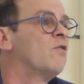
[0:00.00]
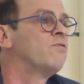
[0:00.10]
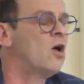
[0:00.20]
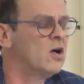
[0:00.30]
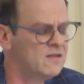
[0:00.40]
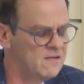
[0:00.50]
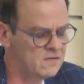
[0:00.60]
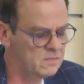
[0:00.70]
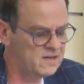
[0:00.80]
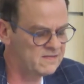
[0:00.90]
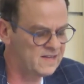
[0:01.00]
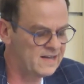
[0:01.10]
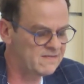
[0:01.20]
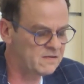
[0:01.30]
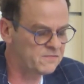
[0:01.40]
of autism is
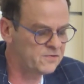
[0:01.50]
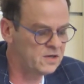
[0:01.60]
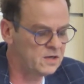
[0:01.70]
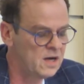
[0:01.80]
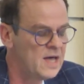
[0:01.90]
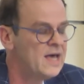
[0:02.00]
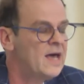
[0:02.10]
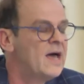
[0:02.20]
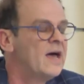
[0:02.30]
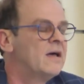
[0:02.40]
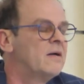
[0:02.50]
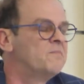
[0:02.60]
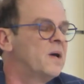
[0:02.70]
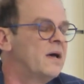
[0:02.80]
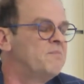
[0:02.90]
less severe.
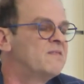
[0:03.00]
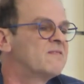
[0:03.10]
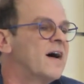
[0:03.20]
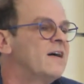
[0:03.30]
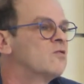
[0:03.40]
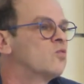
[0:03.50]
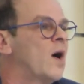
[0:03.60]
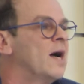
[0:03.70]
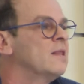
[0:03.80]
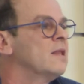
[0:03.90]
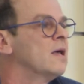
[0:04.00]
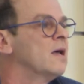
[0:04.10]
Besides one